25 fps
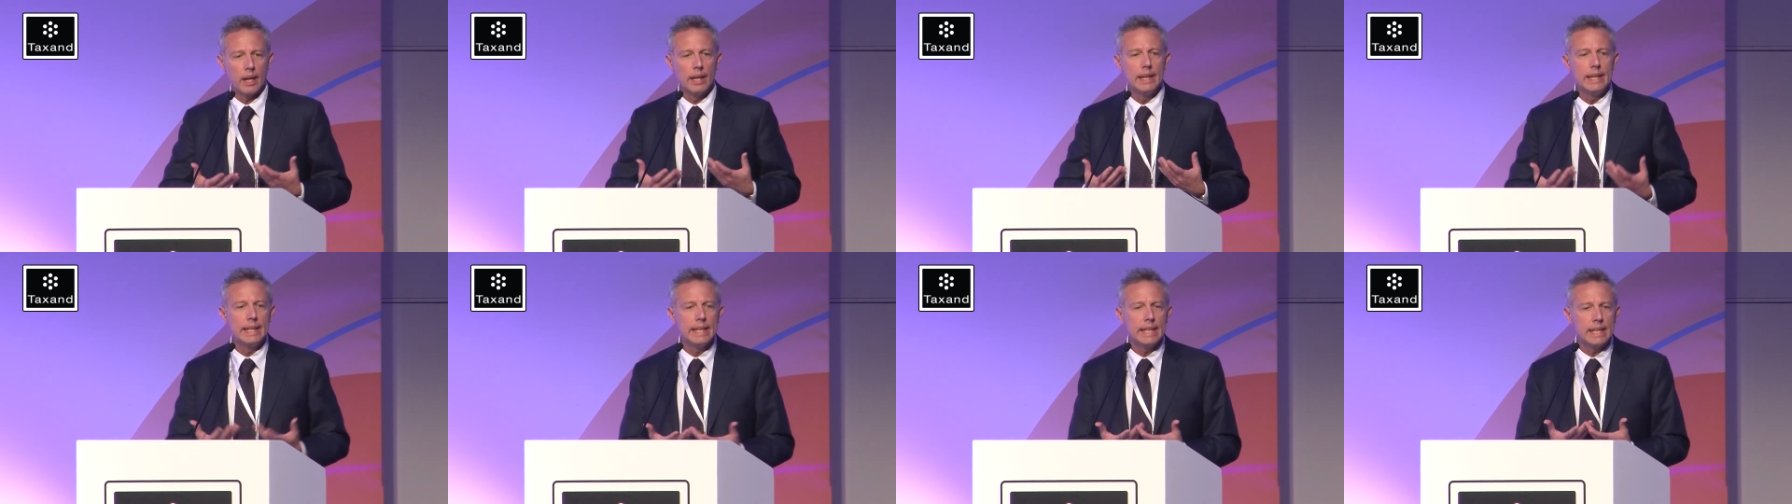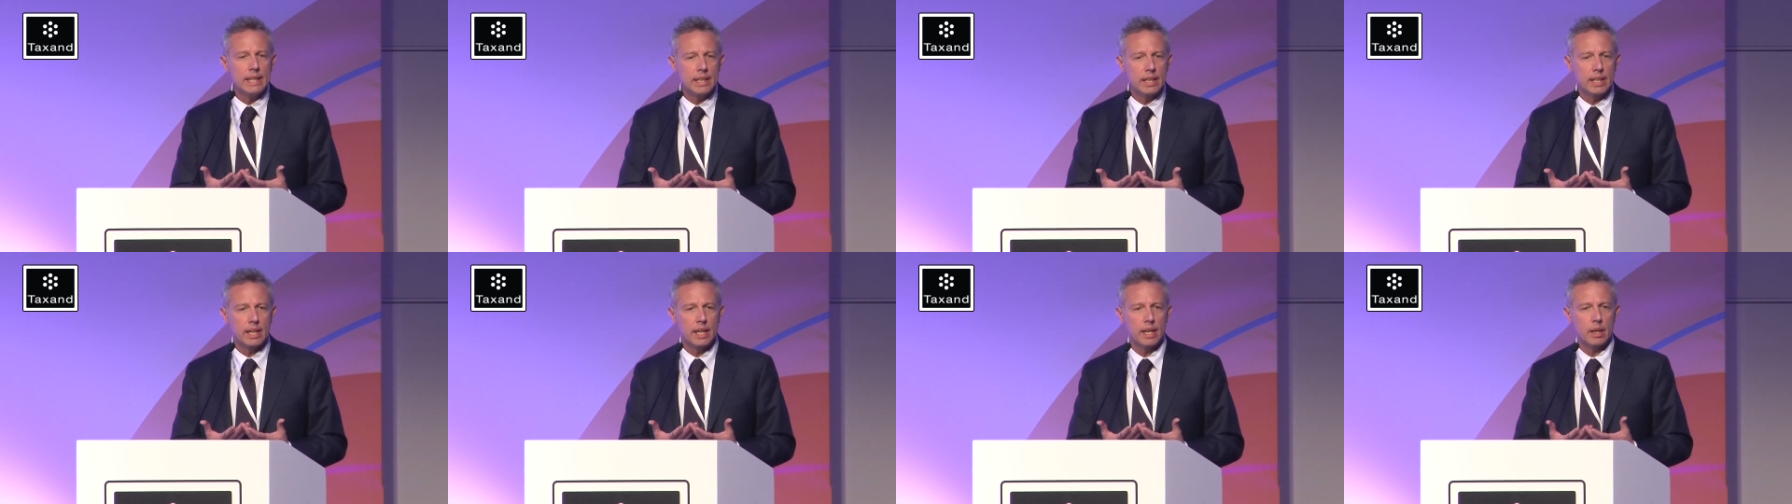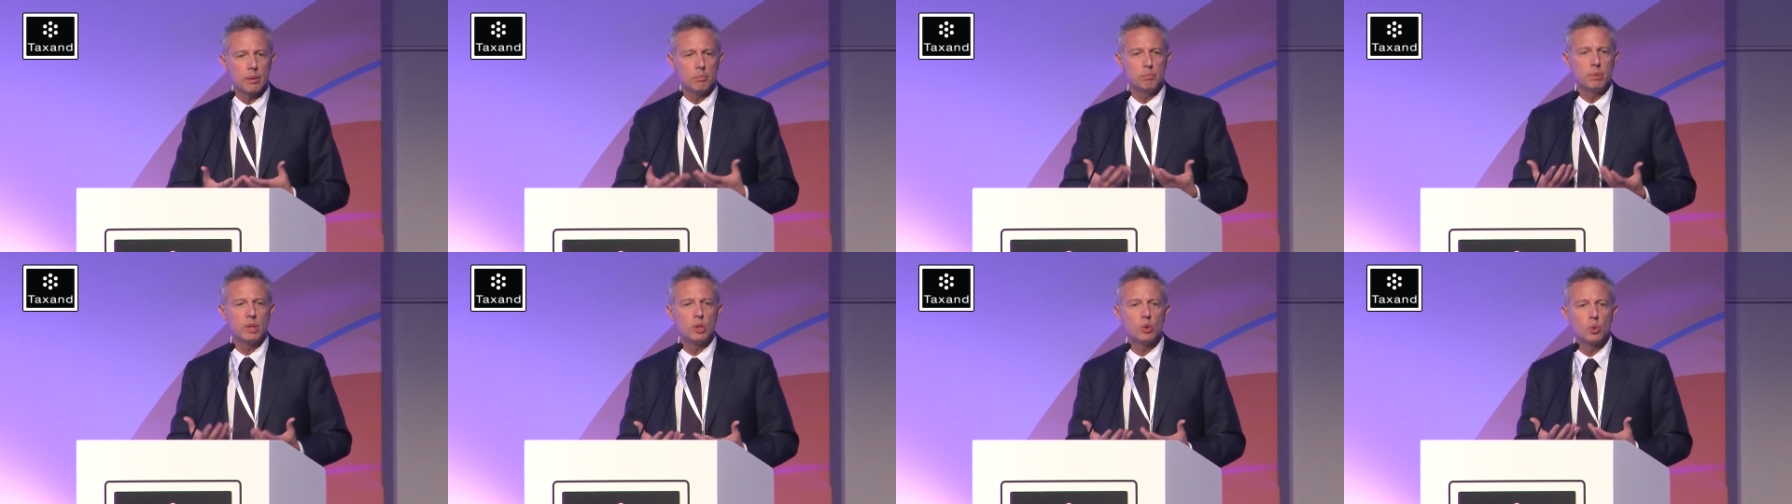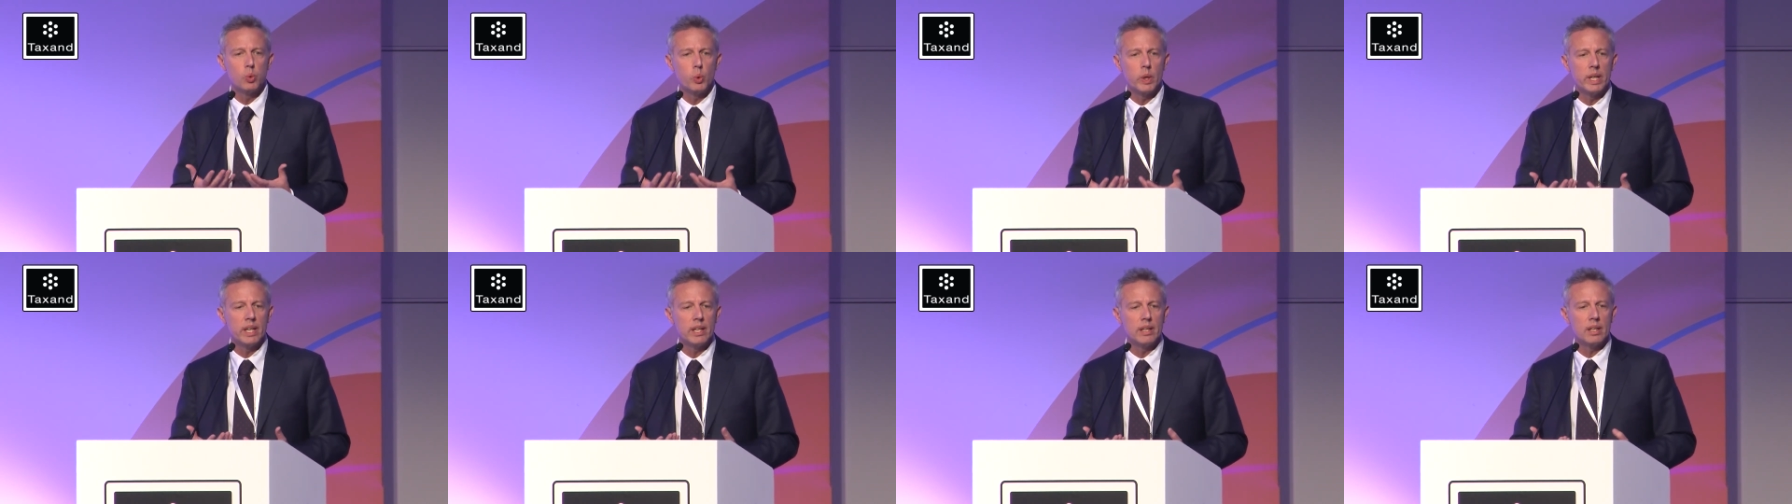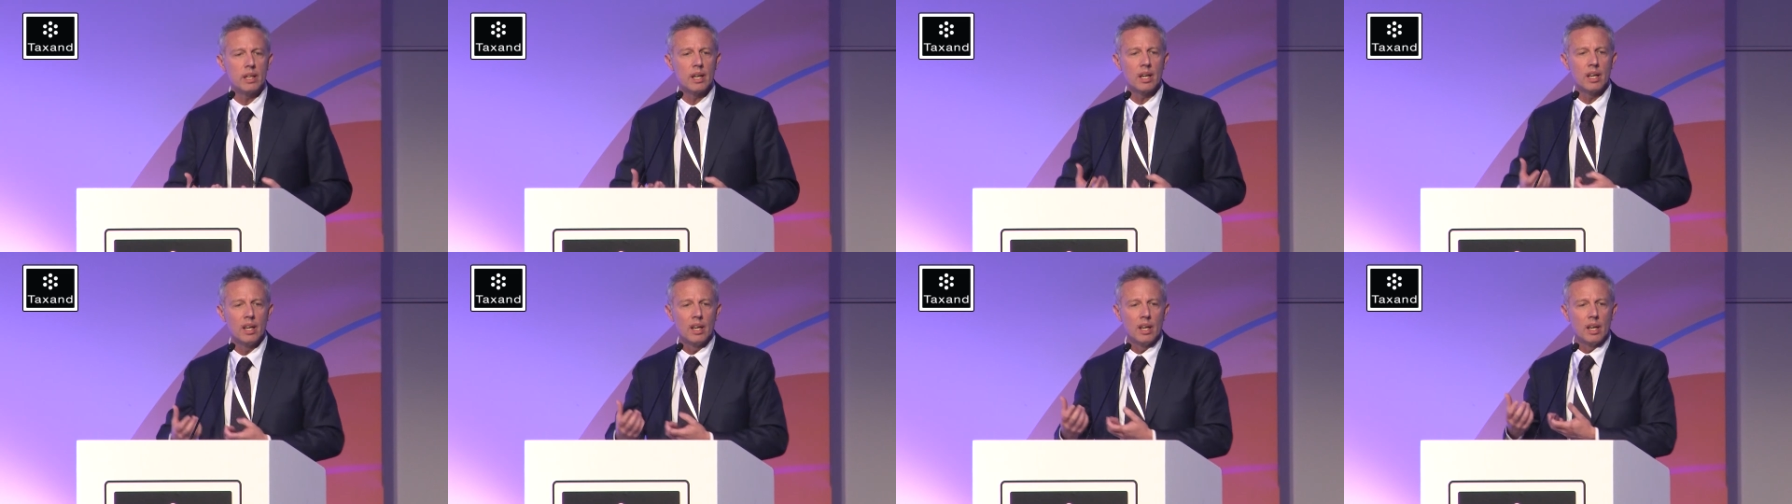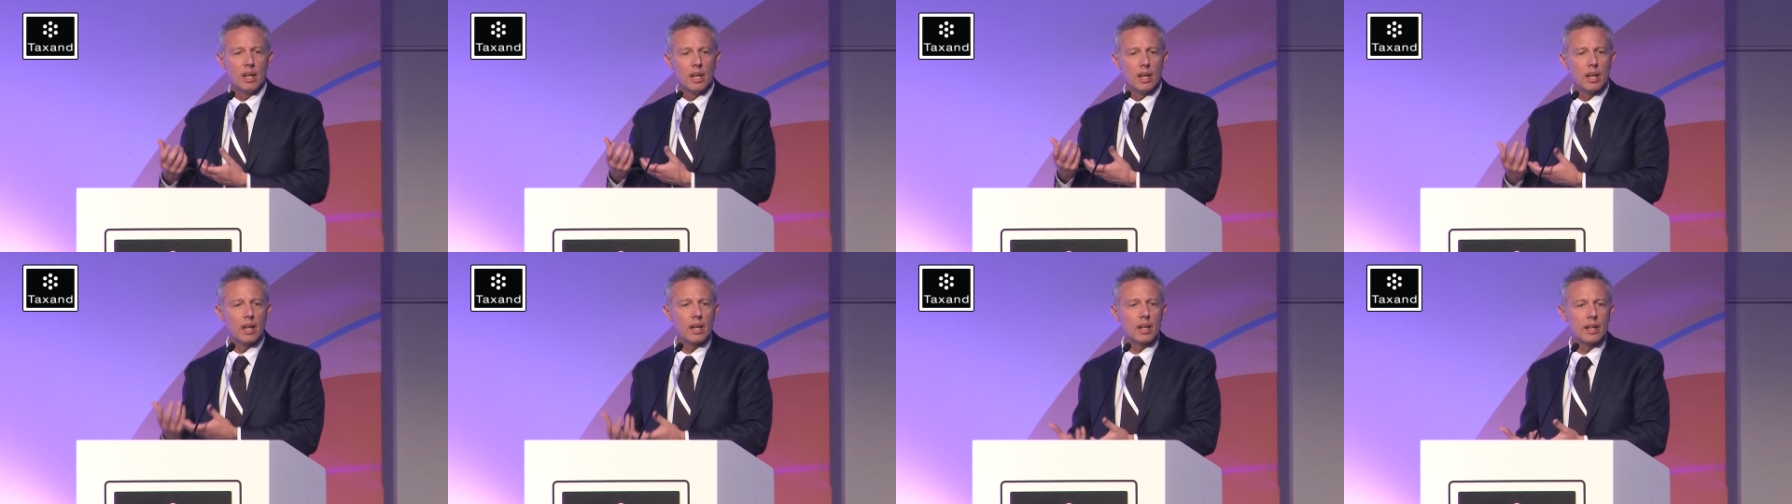link between
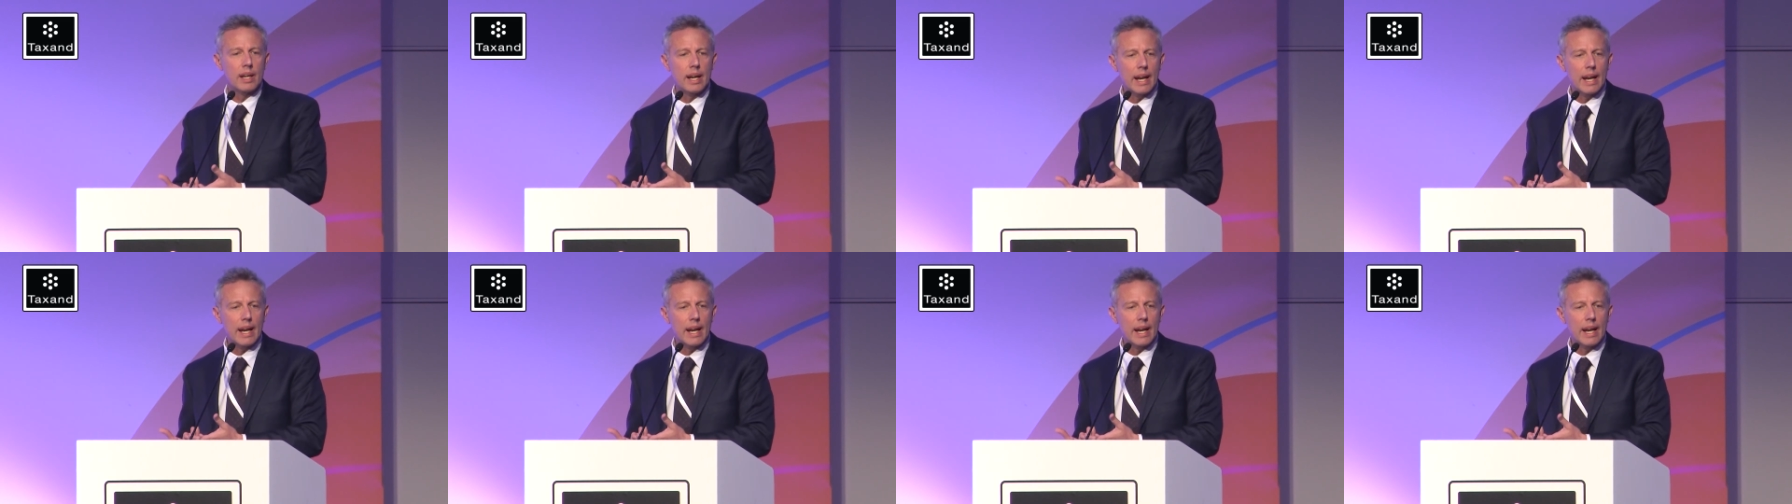uh,